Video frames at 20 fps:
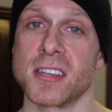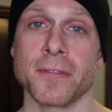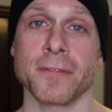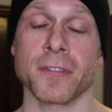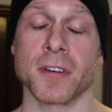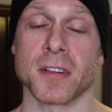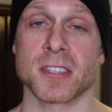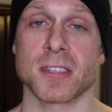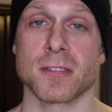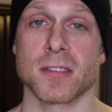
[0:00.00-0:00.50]

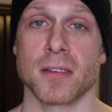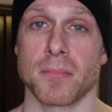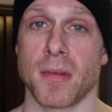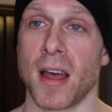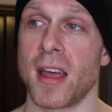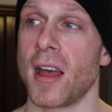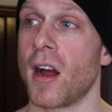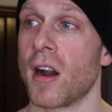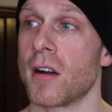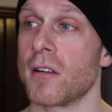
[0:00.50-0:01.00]
difference.
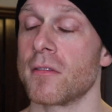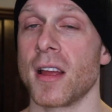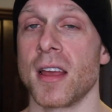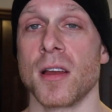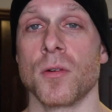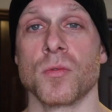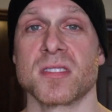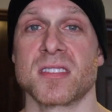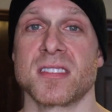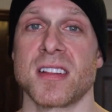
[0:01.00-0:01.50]
My heart
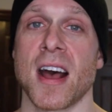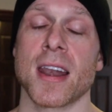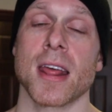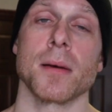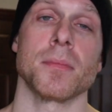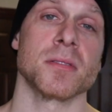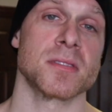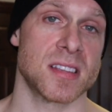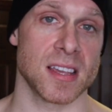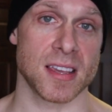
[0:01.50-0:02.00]
rate was not
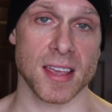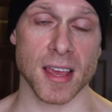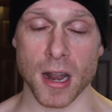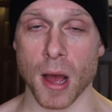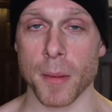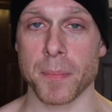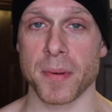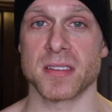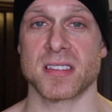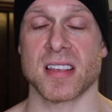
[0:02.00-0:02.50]
able to get
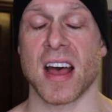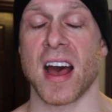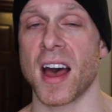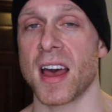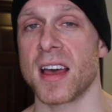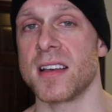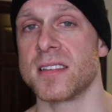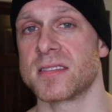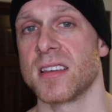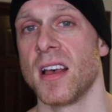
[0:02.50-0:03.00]
up as
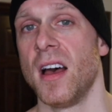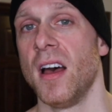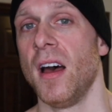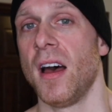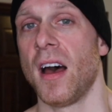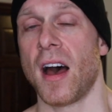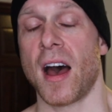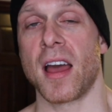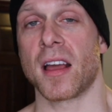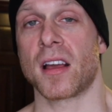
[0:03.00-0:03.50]
high as
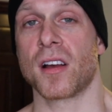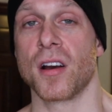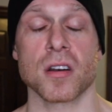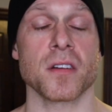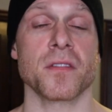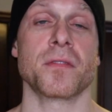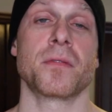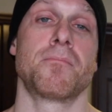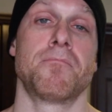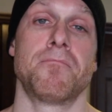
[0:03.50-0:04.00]
I could
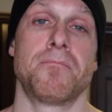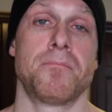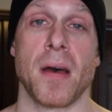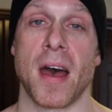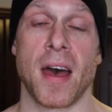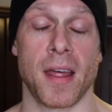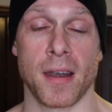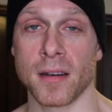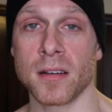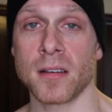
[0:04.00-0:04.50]
have
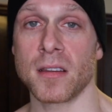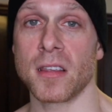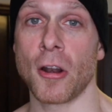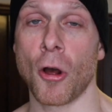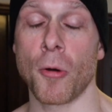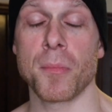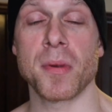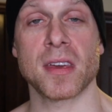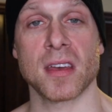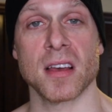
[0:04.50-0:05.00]
been, you
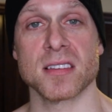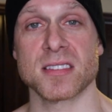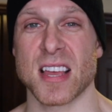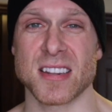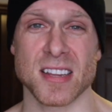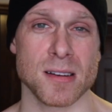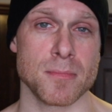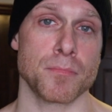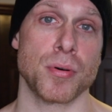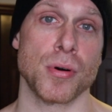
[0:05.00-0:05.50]
know, because I
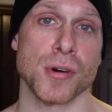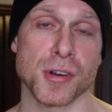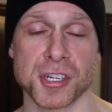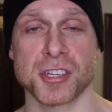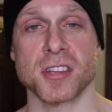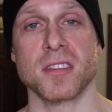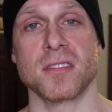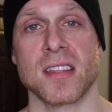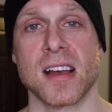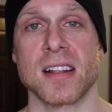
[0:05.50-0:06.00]
didn't push
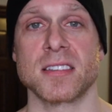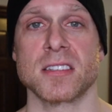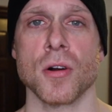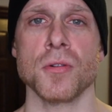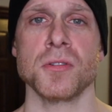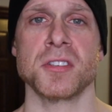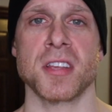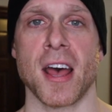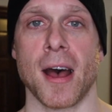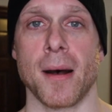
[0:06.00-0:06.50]
it in that
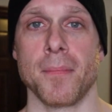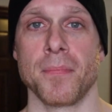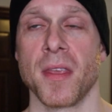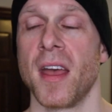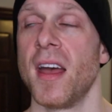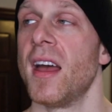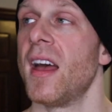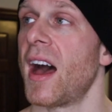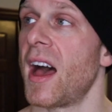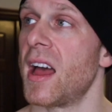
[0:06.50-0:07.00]
toe tap.
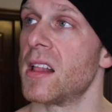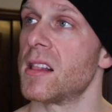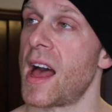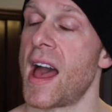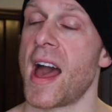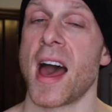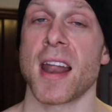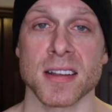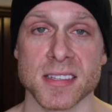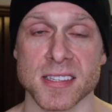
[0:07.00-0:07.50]
I
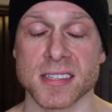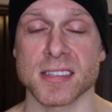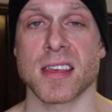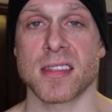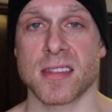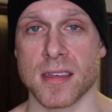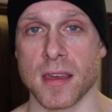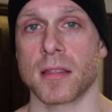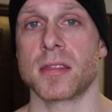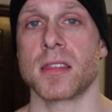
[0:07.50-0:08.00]
honestly
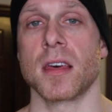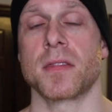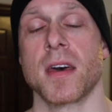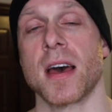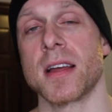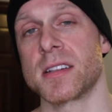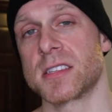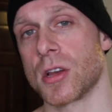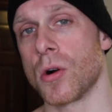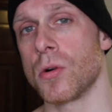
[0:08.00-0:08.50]
think that
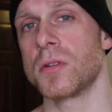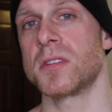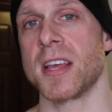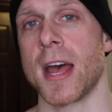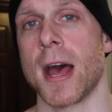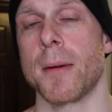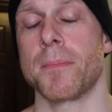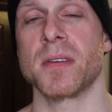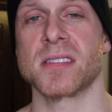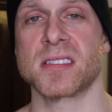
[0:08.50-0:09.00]
that toe
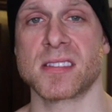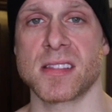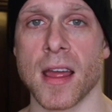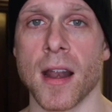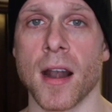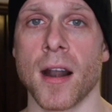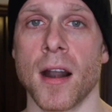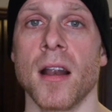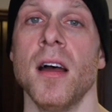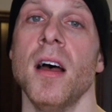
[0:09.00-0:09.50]
tap is
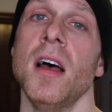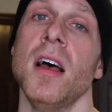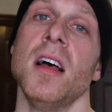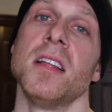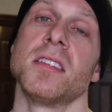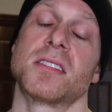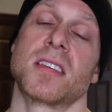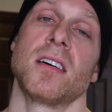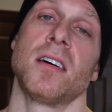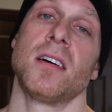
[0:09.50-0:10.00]
there
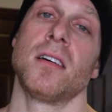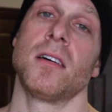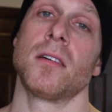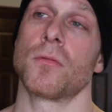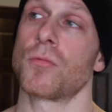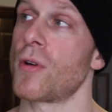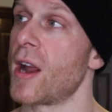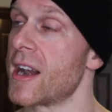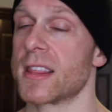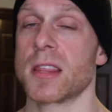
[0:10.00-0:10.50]
to,
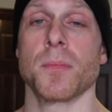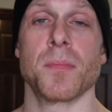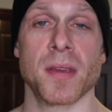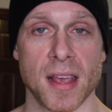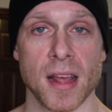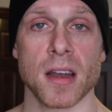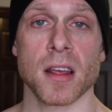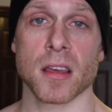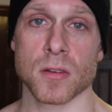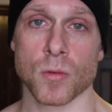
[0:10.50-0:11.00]
right at the
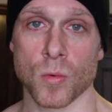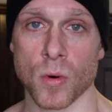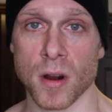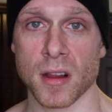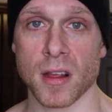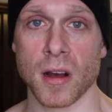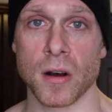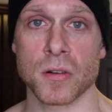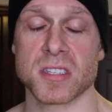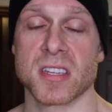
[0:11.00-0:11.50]
beginning of the
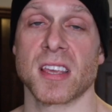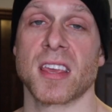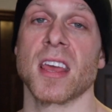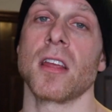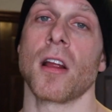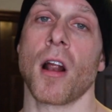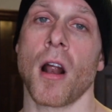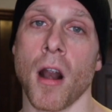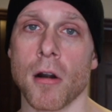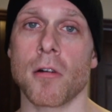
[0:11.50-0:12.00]
workout, to get
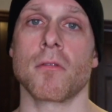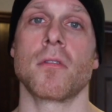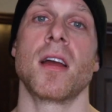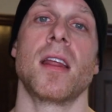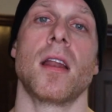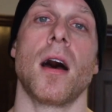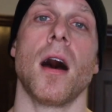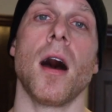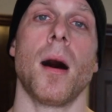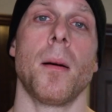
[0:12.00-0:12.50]
your heart
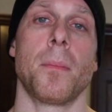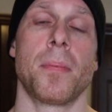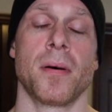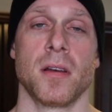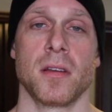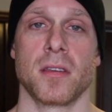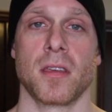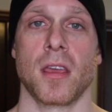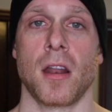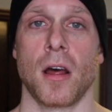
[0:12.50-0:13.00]
rate
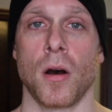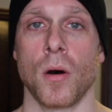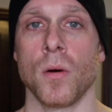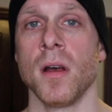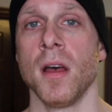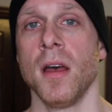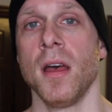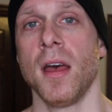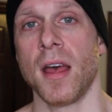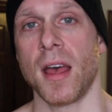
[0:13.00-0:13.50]
up, you
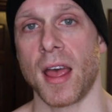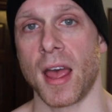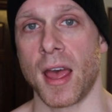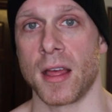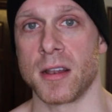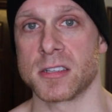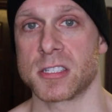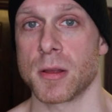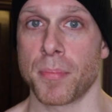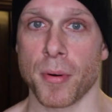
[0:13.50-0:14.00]
know,
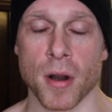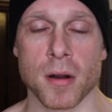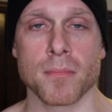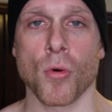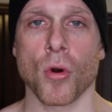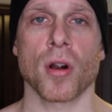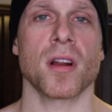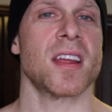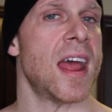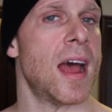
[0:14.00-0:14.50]
and to burn
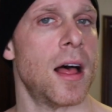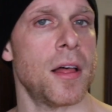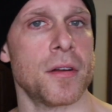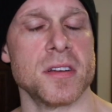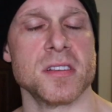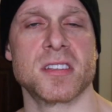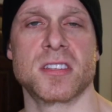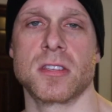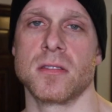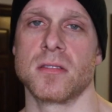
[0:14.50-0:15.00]
more
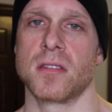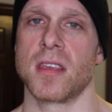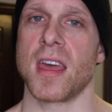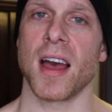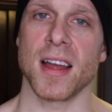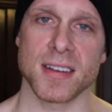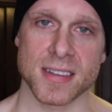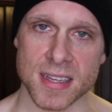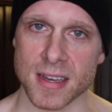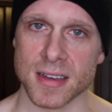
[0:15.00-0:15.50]
calories. The
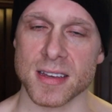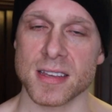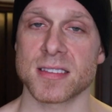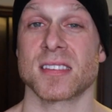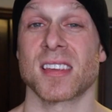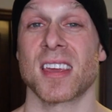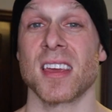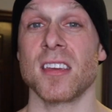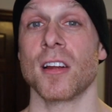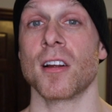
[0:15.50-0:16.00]
idea is
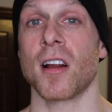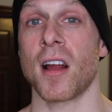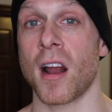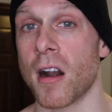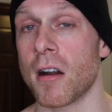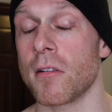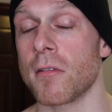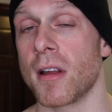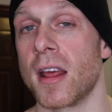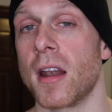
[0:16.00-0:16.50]
to get your
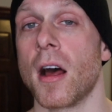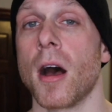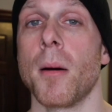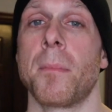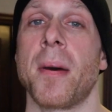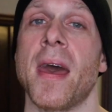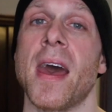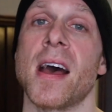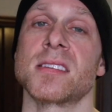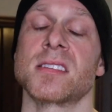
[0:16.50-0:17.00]
heart rate
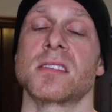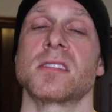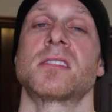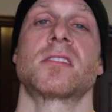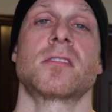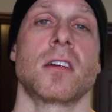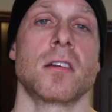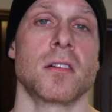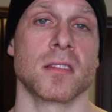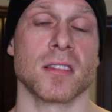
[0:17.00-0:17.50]
up past a
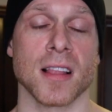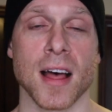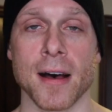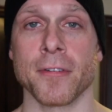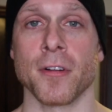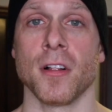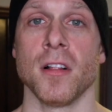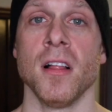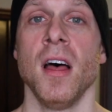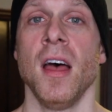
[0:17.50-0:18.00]
certain
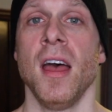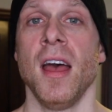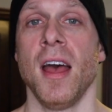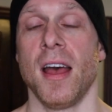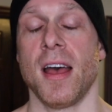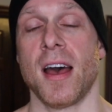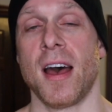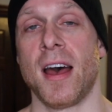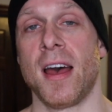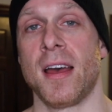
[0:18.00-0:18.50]
level
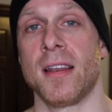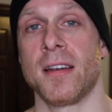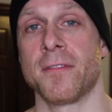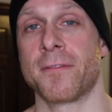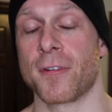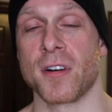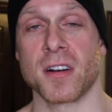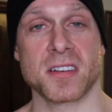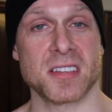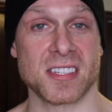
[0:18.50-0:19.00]
and
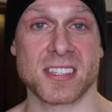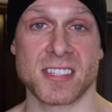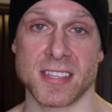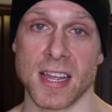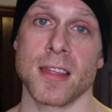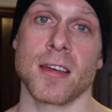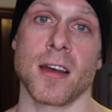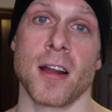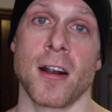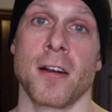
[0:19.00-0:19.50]
for it to
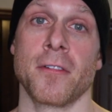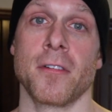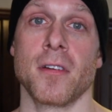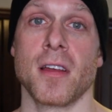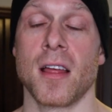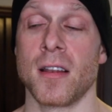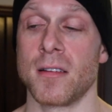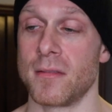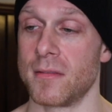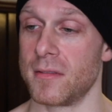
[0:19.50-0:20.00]
stay there.
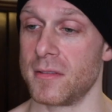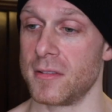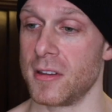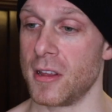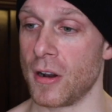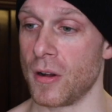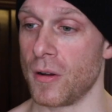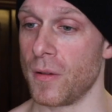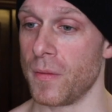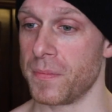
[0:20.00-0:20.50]
And, you
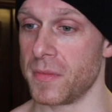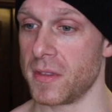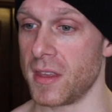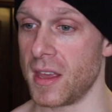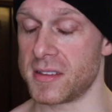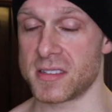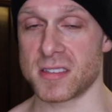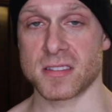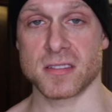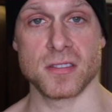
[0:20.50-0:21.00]
know,
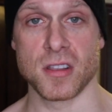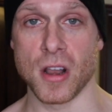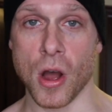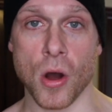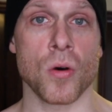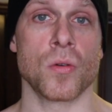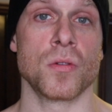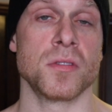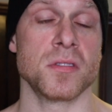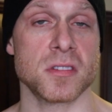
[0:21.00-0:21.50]
it's
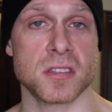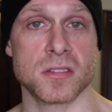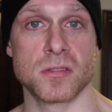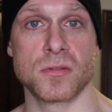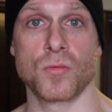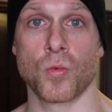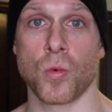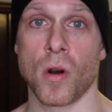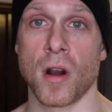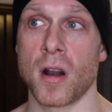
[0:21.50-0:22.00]
known
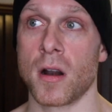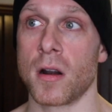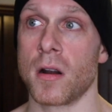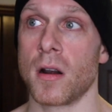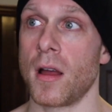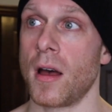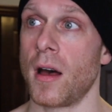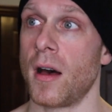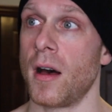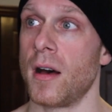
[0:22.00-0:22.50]

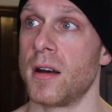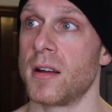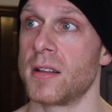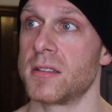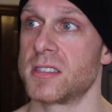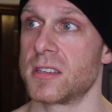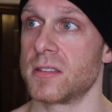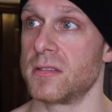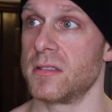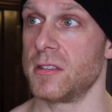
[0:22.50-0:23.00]
where
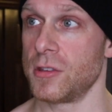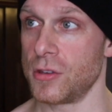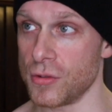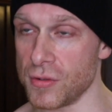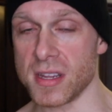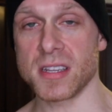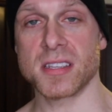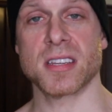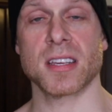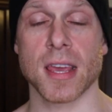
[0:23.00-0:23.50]
you
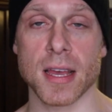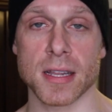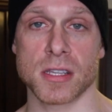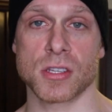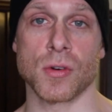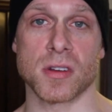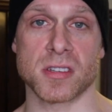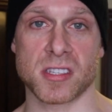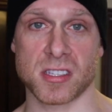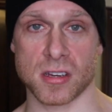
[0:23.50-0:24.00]
need to get
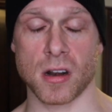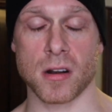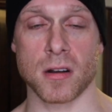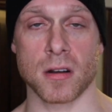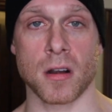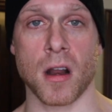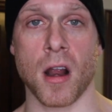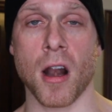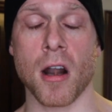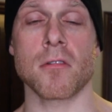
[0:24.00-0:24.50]
to a
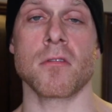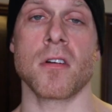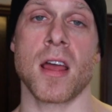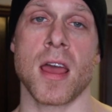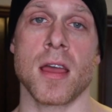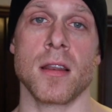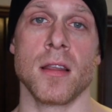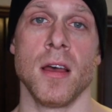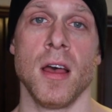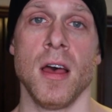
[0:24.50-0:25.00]
certain heart
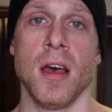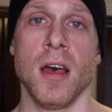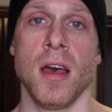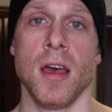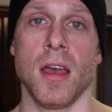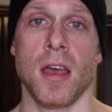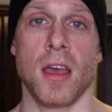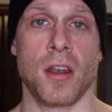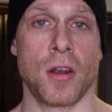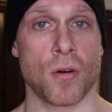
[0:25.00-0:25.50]
rate
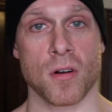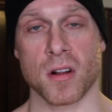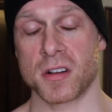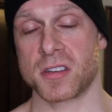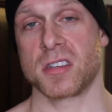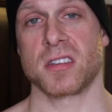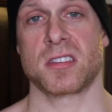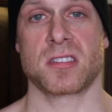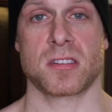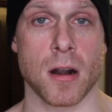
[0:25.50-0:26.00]
in order
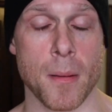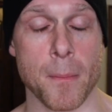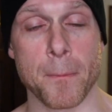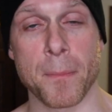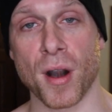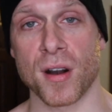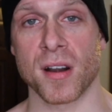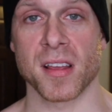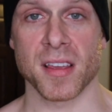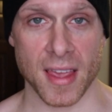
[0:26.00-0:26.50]
to start
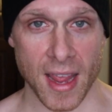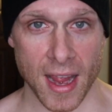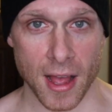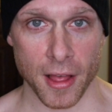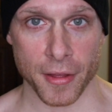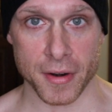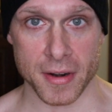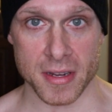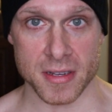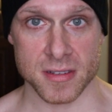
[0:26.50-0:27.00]
burning
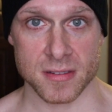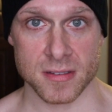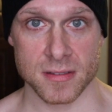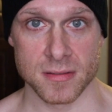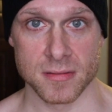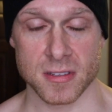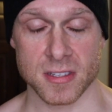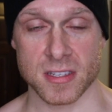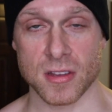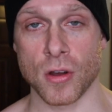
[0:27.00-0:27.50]

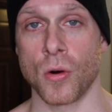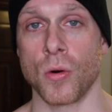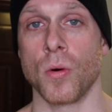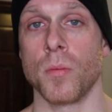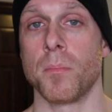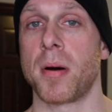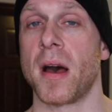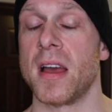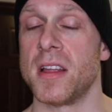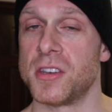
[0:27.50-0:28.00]
calories. So
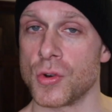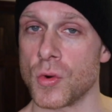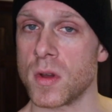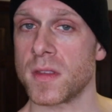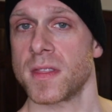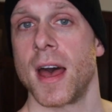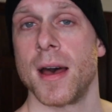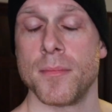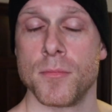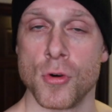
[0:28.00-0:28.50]
by
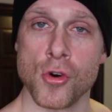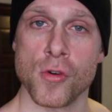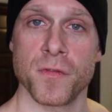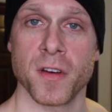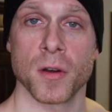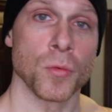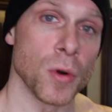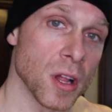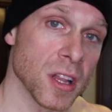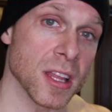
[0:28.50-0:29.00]
doing that move
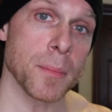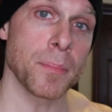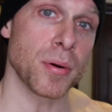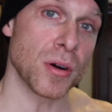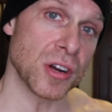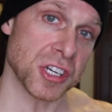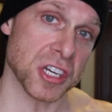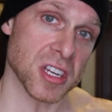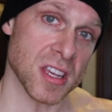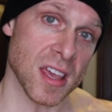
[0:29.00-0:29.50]
and really
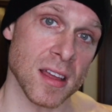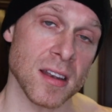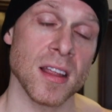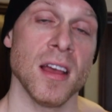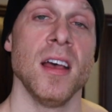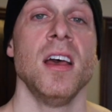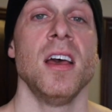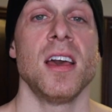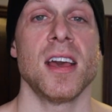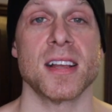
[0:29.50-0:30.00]
pushing it,
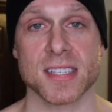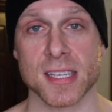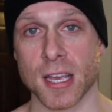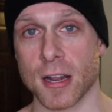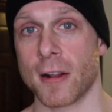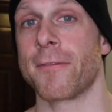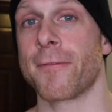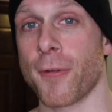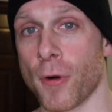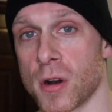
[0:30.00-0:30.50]
it's
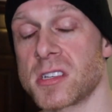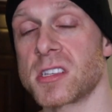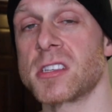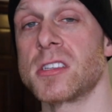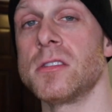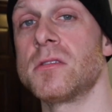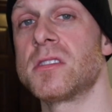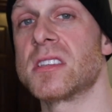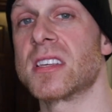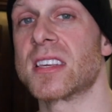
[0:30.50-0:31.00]
gonna force
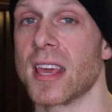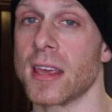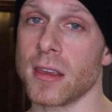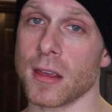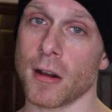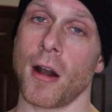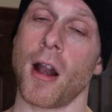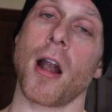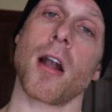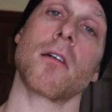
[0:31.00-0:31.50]
you to get
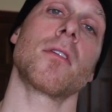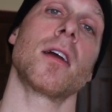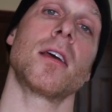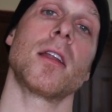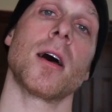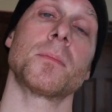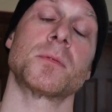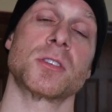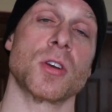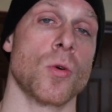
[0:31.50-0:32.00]
your heart rate
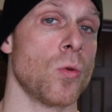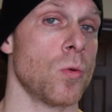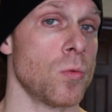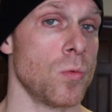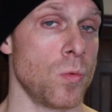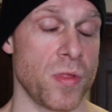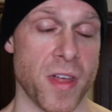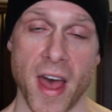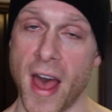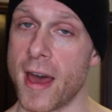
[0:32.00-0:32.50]
up to
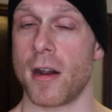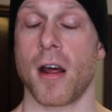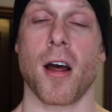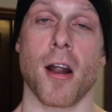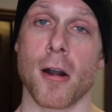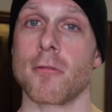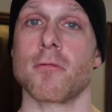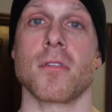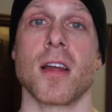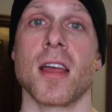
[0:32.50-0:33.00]
that
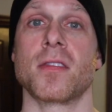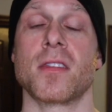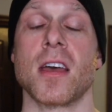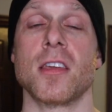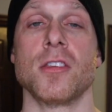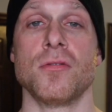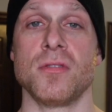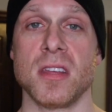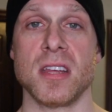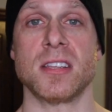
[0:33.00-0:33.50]
heart rate
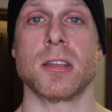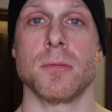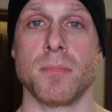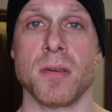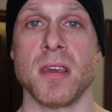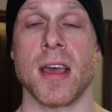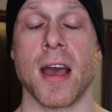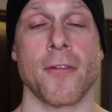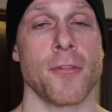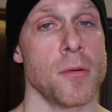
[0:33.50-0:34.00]
that you need to
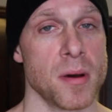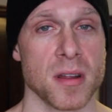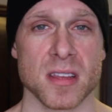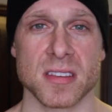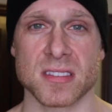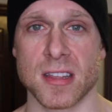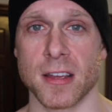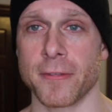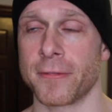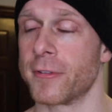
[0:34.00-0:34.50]
be.
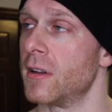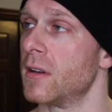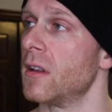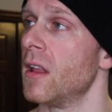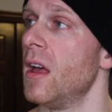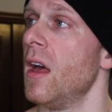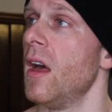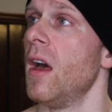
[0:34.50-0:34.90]
Everybody's different.